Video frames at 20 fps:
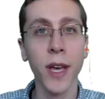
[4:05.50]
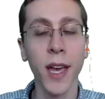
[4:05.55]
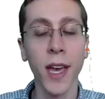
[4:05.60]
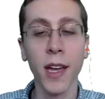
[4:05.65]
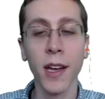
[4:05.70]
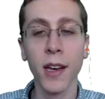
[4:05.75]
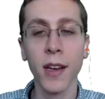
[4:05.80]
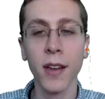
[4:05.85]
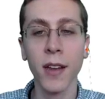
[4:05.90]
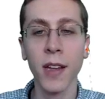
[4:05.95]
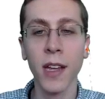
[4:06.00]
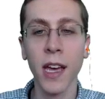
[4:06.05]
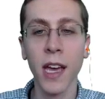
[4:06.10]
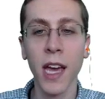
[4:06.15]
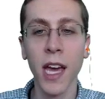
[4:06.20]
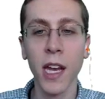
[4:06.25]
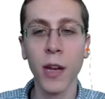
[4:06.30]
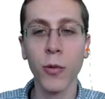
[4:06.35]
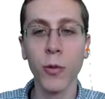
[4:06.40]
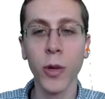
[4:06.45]
eight.
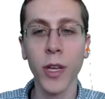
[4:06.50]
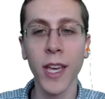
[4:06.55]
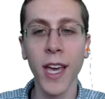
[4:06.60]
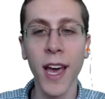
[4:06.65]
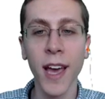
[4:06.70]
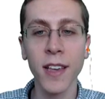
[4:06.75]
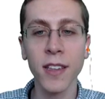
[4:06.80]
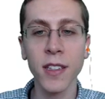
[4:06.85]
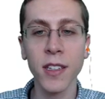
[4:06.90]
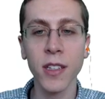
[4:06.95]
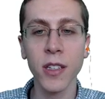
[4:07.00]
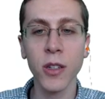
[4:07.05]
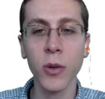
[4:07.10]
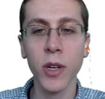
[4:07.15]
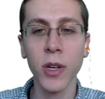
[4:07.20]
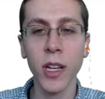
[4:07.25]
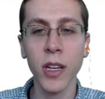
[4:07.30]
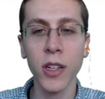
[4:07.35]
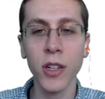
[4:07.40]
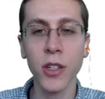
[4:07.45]
And if we cast it to
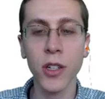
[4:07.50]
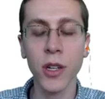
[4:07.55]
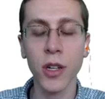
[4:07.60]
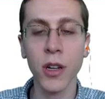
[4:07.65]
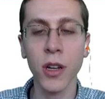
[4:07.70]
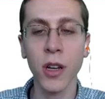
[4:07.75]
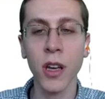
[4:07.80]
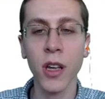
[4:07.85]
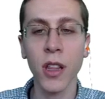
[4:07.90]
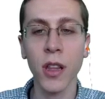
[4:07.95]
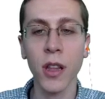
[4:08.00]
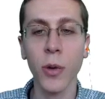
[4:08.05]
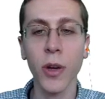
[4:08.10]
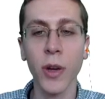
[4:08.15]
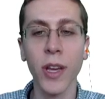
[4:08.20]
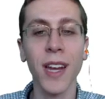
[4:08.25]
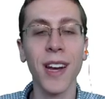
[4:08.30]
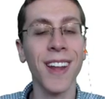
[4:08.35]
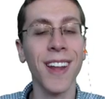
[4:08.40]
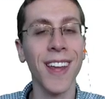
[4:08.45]
an integer, then we
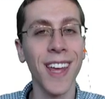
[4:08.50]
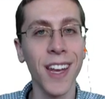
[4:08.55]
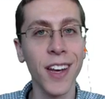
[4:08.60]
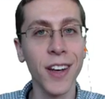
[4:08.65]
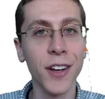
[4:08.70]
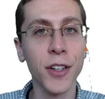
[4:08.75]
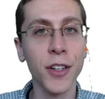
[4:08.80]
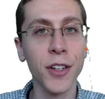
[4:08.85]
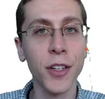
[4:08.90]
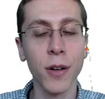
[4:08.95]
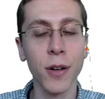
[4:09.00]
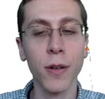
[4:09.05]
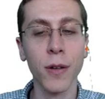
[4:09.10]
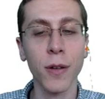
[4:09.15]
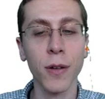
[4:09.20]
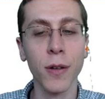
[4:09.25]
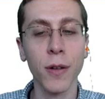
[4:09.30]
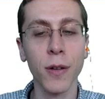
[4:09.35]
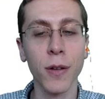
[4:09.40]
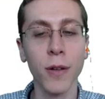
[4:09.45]
get an integer
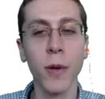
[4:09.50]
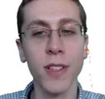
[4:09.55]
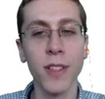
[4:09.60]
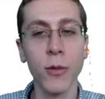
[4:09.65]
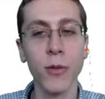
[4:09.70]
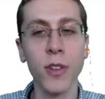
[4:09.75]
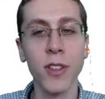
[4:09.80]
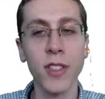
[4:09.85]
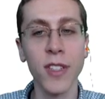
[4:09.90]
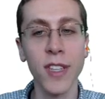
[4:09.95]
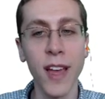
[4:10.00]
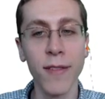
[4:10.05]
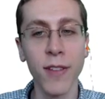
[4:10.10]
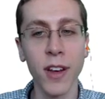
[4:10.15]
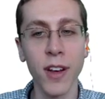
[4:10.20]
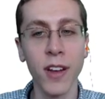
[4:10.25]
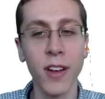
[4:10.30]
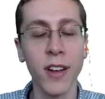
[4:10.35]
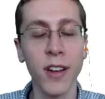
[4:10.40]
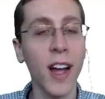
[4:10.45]
from zero to
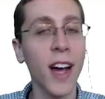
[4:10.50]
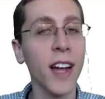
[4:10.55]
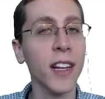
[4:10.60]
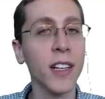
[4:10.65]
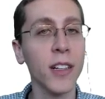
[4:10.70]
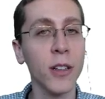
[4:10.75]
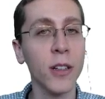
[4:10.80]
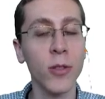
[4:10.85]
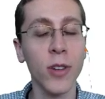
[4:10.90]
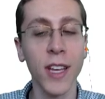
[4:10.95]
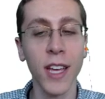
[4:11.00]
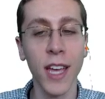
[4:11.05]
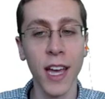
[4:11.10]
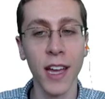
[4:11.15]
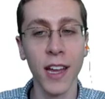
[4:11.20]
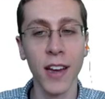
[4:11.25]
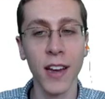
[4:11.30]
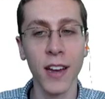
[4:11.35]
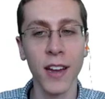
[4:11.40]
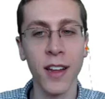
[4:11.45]
seven, not including
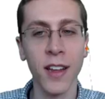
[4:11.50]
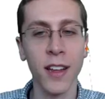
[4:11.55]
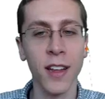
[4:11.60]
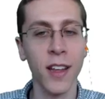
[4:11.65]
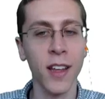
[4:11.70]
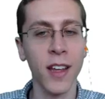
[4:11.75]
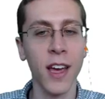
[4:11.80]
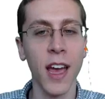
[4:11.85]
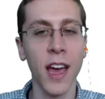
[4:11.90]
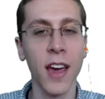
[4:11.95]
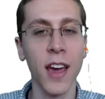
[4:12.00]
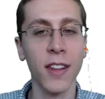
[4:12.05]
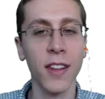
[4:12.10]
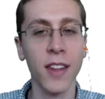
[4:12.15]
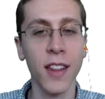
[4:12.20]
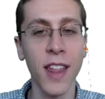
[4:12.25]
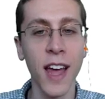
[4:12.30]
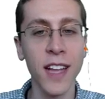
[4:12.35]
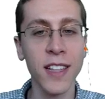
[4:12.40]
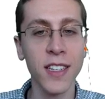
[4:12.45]
eight. And
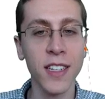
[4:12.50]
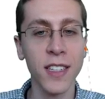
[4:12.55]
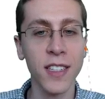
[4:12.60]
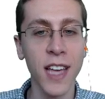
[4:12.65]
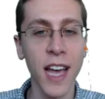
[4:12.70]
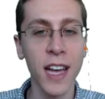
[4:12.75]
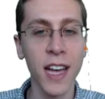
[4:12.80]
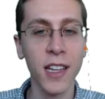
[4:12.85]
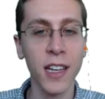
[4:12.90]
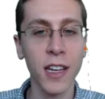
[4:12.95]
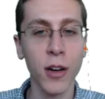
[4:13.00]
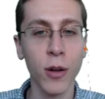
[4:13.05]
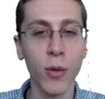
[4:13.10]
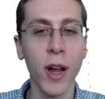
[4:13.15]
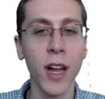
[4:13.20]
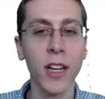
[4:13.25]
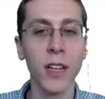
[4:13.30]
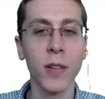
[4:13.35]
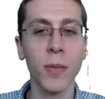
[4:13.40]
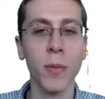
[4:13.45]
that's exactly
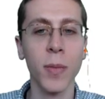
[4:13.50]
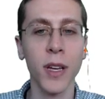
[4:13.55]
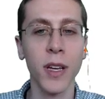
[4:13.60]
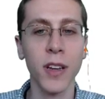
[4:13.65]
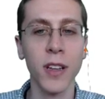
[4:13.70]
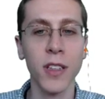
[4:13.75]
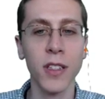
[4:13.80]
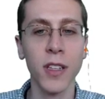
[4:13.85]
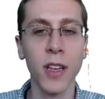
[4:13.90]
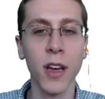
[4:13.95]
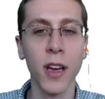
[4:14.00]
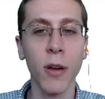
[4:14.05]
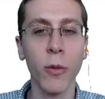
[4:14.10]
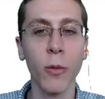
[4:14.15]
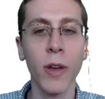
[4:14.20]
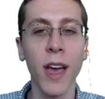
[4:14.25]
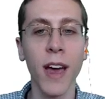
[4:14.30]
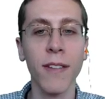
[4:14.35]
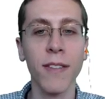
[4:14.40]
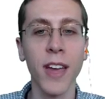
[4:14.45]
correct because
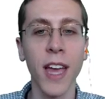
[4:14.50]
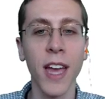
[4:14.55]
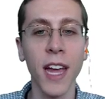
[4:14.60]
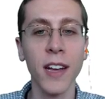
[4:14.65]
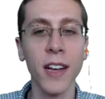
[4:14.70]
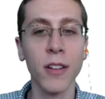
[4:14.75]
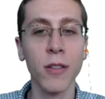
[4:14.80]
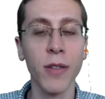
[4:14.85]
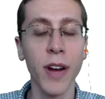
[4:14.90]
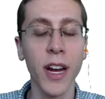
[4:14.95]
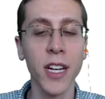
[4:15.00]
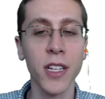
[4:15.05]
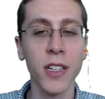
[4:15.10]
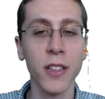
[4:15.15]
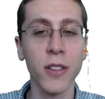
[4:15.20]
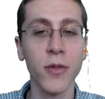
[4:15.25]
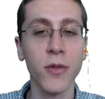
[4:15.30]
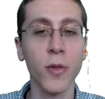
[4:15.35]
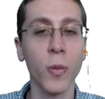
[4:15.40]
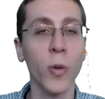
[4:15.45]
we have eight
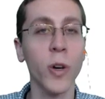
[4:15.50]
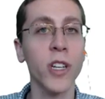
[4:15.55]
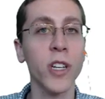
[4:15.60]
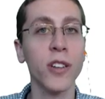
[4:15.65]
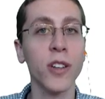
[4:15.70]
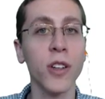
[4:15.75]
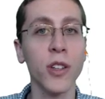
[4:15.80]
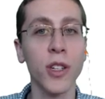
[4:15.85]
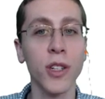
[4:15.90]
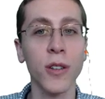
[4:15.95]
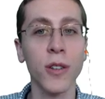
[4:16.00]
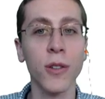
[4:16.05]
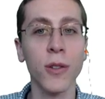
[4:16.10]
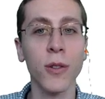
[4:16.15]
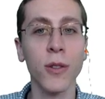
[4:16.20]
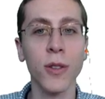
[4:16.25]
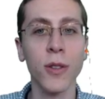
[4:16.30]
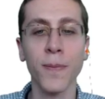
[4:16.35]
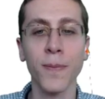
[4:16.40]
directions from which to choose.